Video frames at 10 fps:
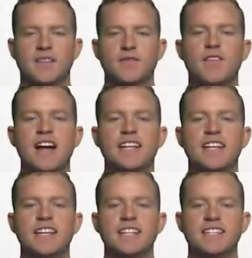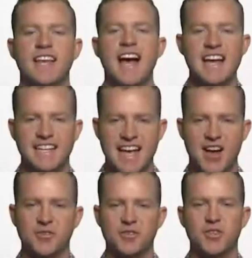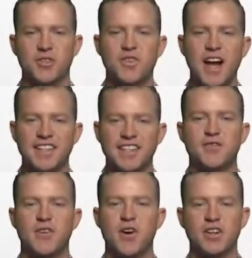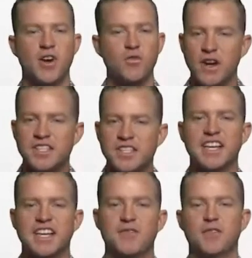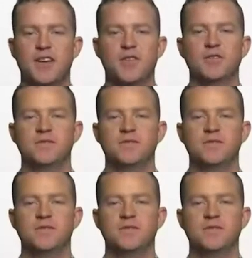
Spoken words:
Finally, tie it down. You've got this far, don't rush to get off the phone.